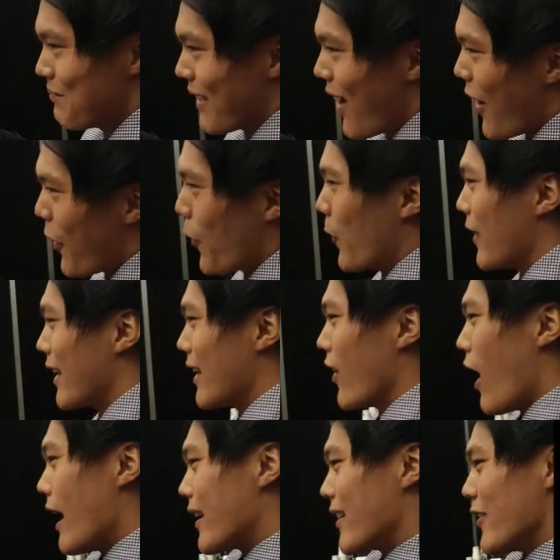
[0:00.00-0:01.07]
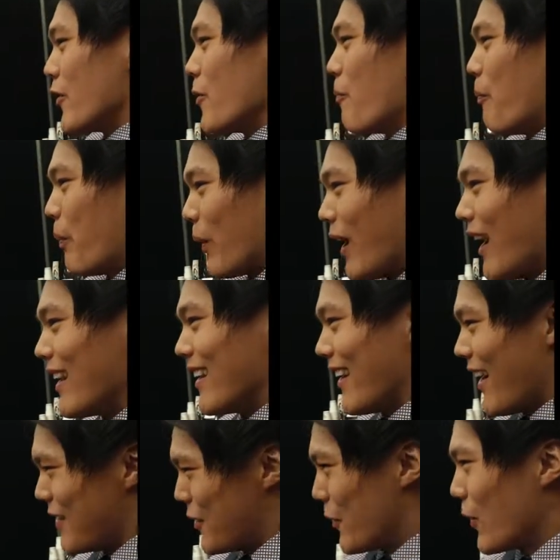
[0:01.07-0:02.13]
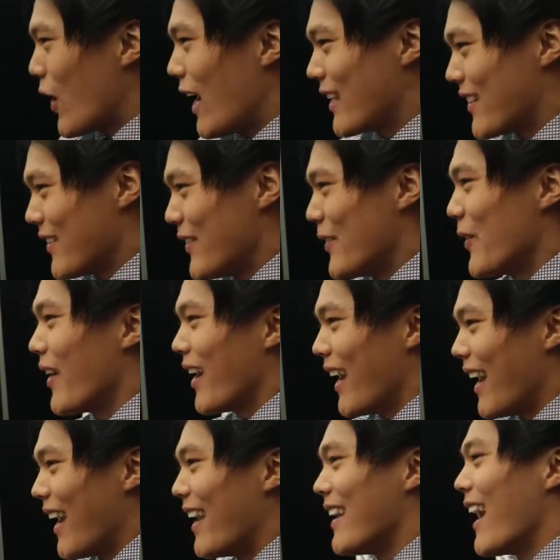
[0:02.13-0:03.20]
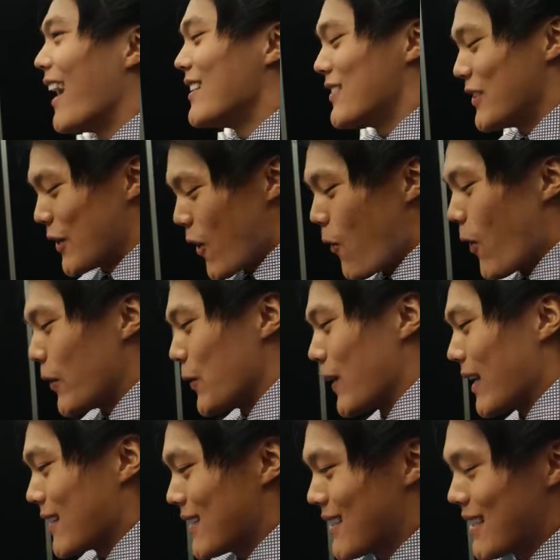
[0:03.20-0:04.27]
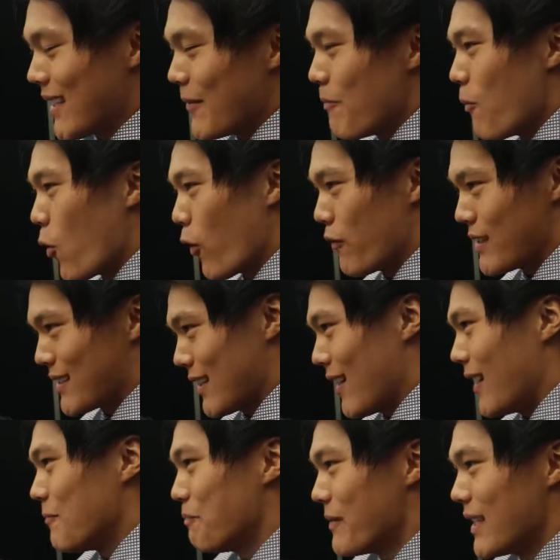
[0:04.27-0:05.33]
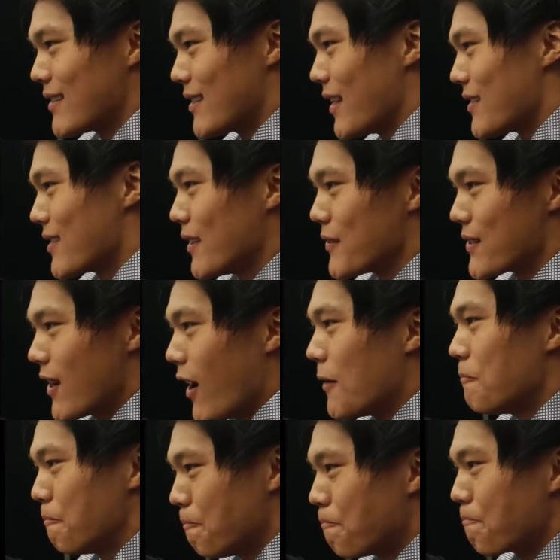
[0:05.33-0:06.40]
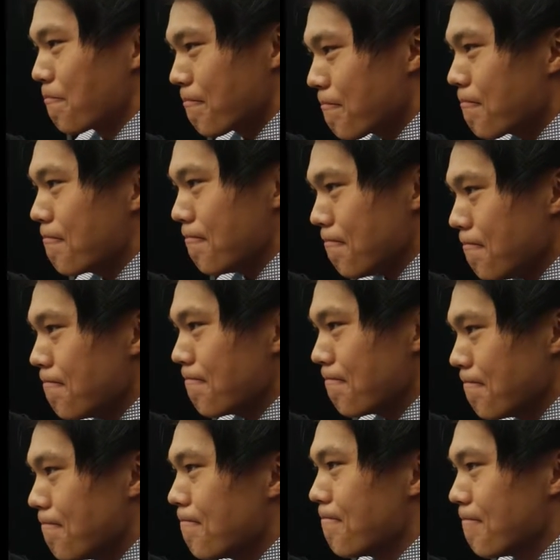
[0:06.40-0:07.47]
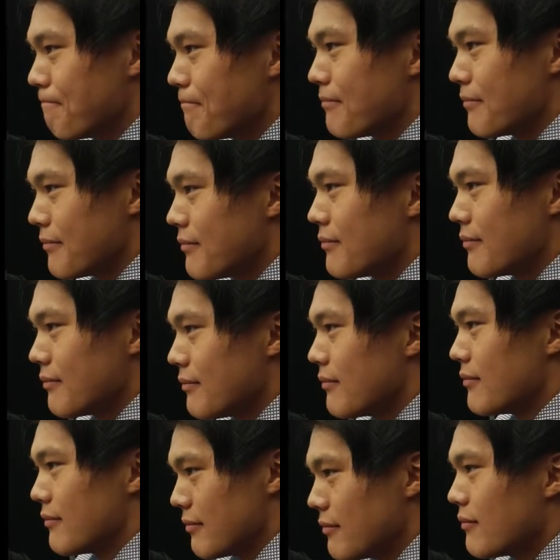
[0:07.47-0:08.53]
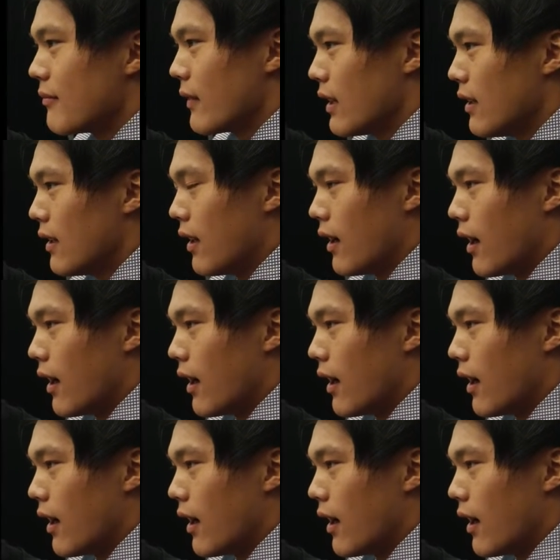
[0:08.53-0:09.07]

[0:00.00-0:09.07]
I don't really like you, but I do like you. And as you go on, you'll get to see more of his uh, his sensitive side. And working with the ca- the cast, how did you guys